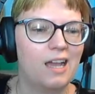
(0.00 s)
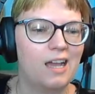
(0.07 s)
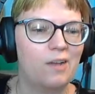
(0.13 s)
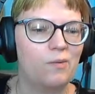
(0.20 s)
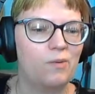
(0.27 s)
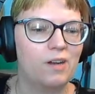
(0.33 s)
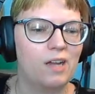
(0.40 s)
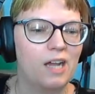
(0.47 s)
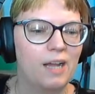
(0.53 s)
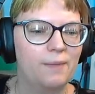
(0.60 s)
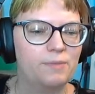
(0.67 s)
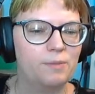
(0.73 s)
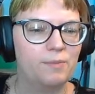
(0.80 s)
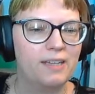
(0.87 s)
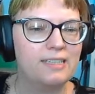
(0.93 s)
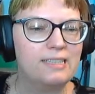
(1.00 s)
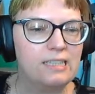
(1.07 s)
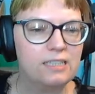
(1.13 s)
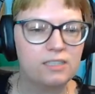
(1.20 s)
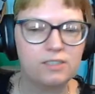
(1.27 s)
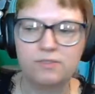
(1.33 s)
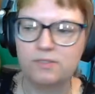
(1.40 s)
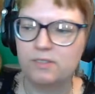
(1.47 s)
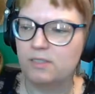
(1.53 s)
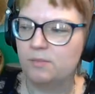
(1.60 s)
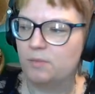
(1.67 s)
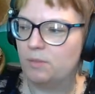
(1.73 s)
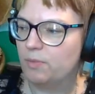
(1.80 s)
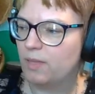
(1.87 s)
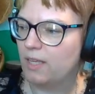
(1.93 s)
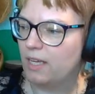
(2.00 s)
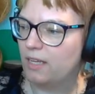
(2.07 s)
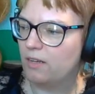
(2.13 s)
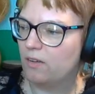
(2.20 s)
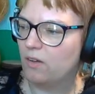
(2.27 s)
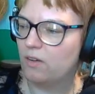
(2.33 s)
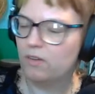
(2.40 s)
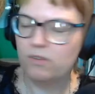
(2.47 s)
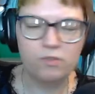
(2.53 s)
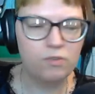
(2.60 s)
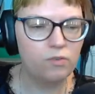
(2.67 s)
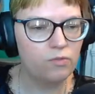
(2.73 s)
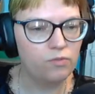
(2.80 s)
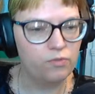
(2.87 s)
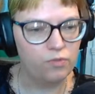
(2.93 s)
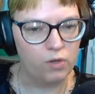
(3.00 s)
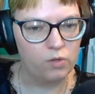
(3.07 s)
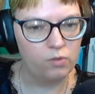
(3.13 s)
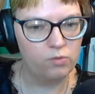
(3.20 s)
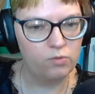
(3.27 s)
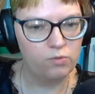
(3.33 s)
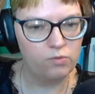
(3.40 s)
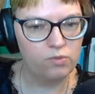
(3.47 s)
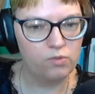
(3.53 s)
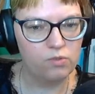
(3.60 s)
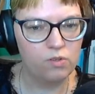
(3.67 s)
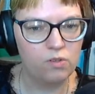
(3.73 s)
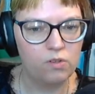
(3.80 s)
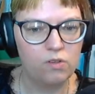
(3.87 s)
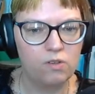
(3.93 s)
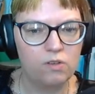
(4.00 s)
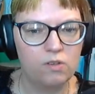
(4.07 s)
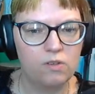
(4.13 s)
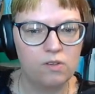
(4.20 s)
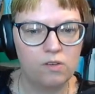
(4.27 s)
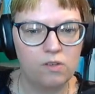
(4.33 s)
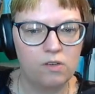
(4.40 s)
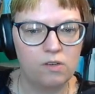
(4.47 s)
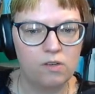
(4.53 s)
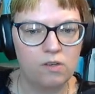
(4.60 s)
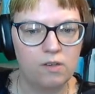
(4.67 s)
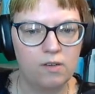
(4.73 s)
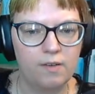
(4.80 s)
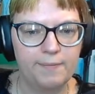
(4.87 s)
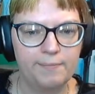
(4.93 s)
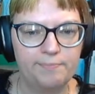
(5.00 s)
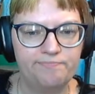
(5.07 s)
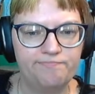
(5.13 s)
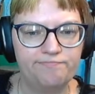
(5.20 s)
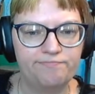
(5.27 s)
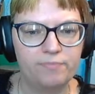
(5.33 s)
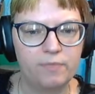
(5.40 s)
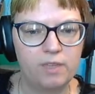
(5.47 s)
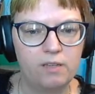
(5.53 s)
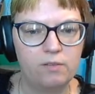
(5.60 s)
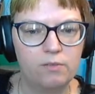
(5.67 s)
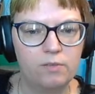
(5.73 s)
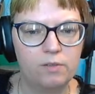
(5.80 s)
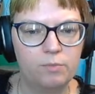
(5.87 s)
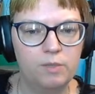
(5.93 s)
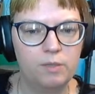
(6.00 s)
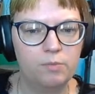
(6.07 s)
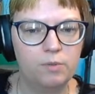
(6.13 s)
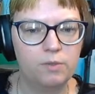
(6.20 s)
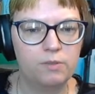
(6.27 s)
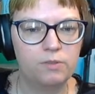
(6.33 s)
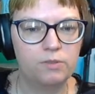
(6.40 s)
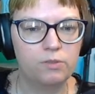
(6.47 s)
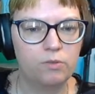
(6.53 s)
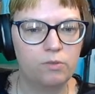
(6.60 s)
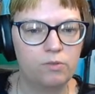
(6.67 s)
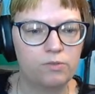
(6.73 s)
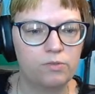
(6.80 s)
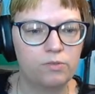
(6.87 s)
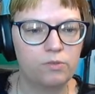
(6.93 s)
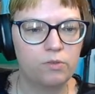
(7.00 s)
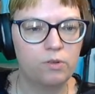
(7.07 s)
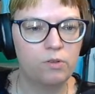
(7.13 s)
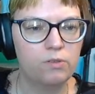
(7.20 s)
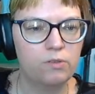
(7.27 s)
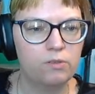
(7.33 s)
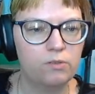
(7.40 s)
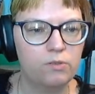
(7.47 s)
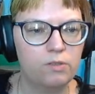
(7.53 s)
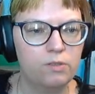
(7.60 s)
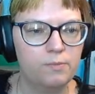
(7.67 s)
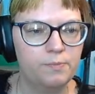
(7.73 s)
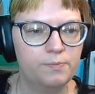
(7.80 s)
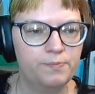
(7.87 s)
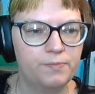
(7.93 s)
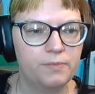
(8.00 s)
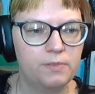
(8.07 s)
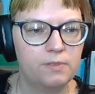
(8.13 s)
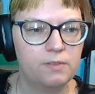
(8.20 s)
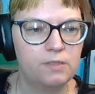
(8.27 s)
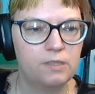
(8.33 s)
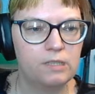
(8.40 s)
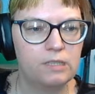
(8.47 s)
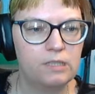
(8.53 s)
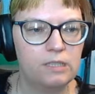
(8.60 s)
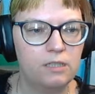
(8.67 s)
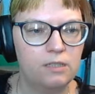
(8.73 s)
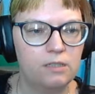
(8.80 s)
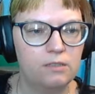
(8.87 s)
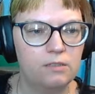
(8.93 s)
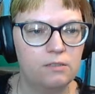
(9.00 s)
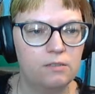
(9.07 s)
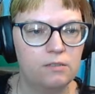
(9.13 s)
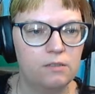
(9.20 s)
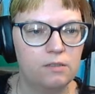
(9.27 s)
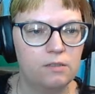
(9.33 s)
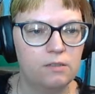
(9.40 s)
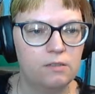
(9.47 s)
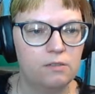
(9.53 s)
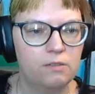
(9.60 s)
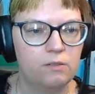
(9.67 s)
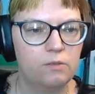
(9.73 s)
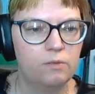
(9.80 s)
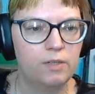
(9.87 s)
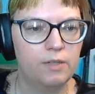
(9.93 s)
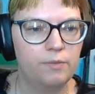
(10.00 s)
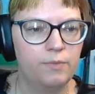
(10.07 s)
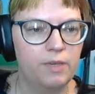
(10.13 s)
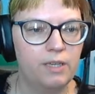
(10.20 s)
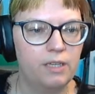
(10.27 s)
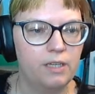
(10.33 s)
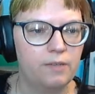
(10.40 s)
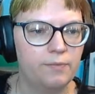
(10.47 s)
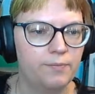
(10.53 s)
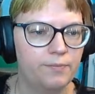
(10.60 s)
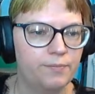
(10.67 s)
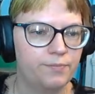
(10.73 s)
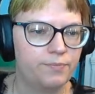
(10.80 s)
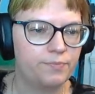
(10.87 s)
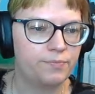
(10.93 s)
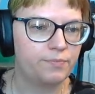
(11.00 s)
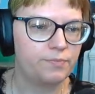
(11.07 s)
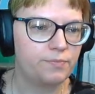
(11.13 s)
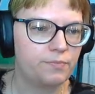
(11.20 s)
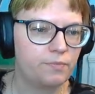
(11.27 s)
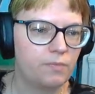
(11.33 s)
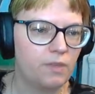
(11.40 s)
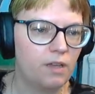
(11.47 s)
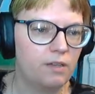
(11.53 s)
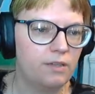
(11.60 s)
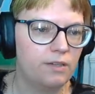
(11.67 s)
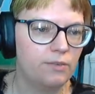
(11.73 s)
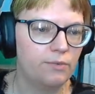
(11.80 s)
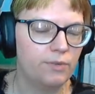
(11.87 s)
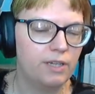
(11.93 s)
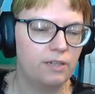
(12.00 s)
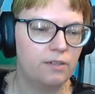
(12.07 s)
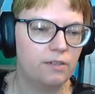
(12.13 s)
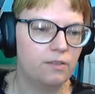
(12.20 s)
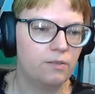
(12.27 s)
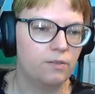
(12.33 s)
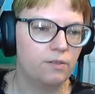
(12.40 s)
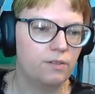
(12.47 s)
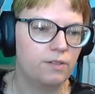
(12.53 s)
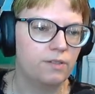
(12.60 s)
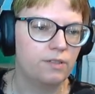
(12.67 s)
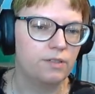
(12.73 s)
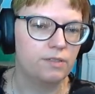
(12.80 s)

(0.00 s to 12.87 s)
want to optimize this to be played on phones, where people are scrolling through and seeing what I'm making in a reel or in a